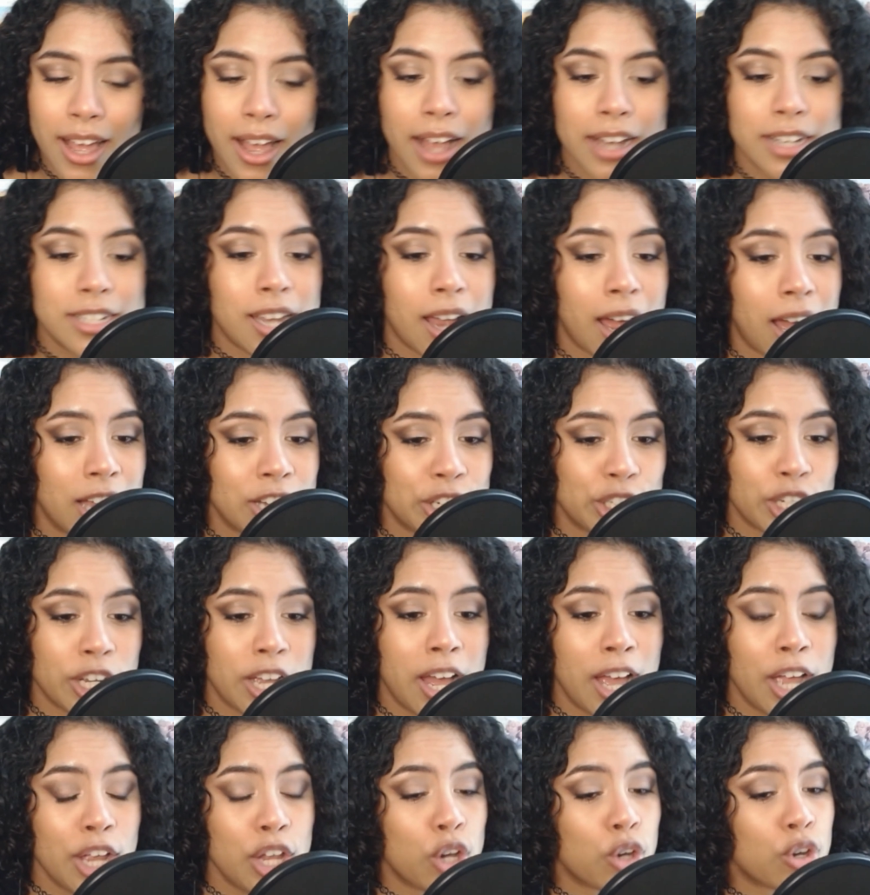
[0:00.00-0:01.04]

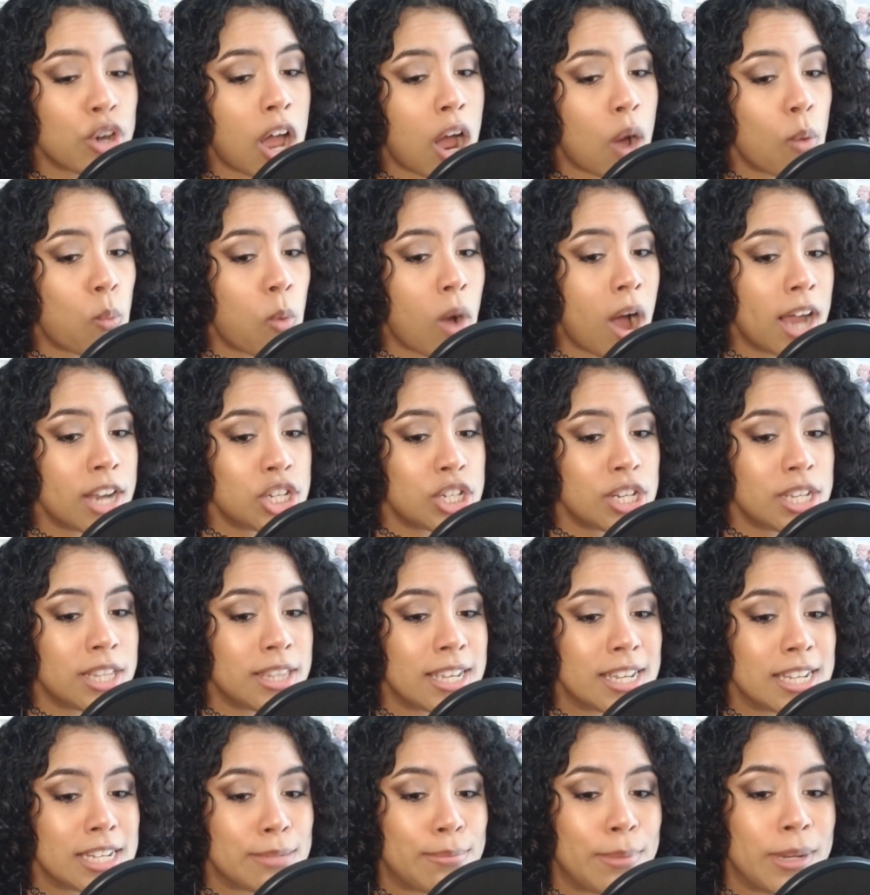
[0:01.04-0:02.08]
Tasha, you're not watching
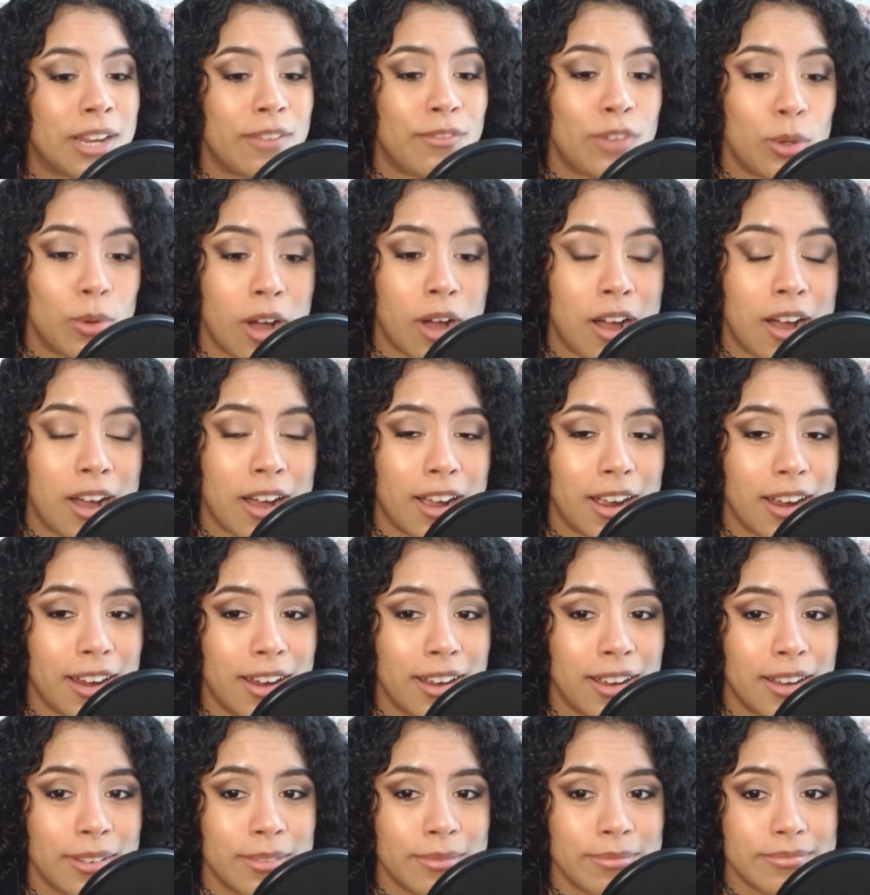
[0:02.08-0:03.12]
this, but if you
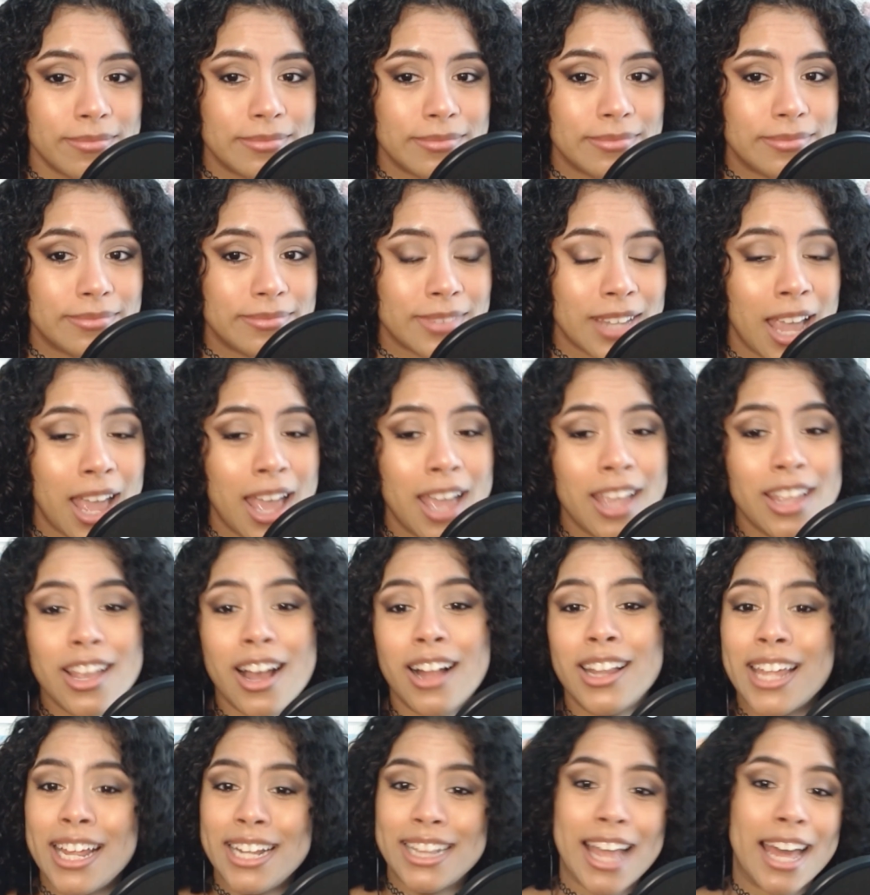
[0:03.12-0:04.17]
are,
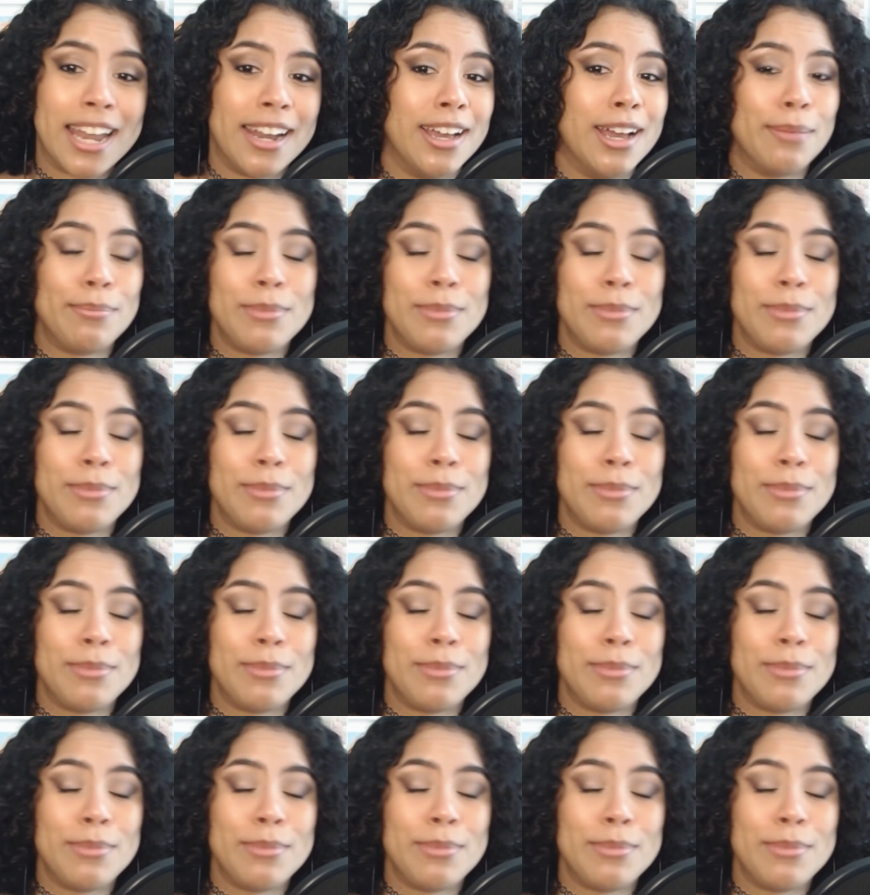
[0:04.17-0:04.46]
y'all ate that